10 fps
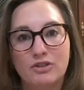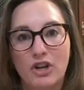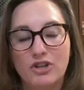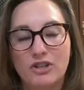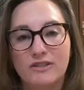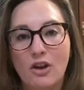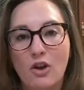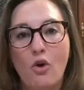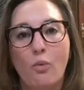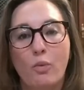judges
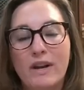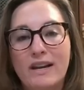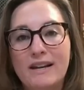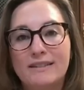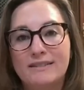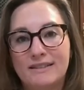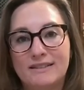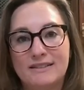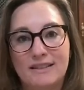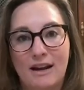we need
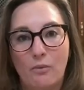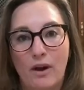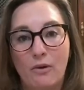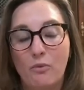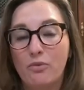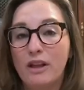assistance that way.